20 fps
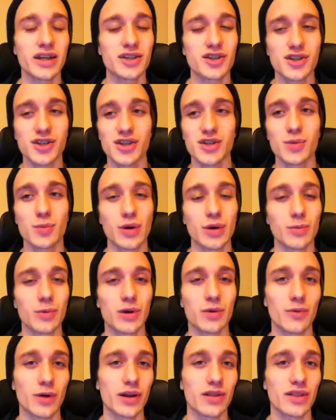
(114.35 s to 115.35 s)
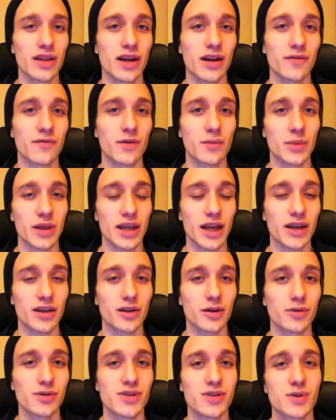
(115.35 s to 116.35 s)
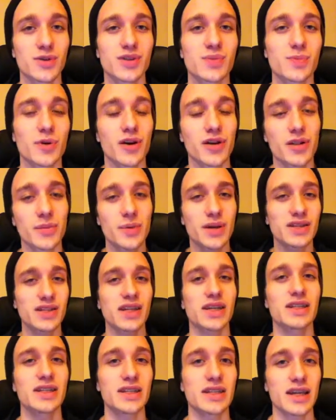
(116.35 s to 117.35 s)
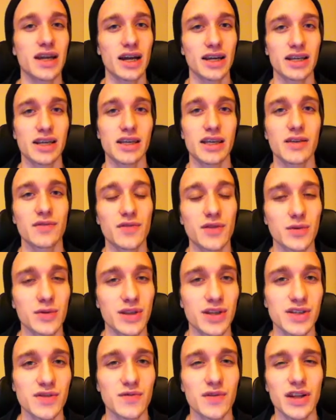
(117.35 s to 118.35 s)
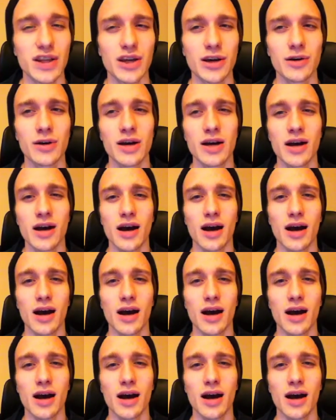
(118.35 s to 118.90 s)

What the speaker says: It's just a win-win right there from the get-go. So it's probably the best idea I could give you in this video.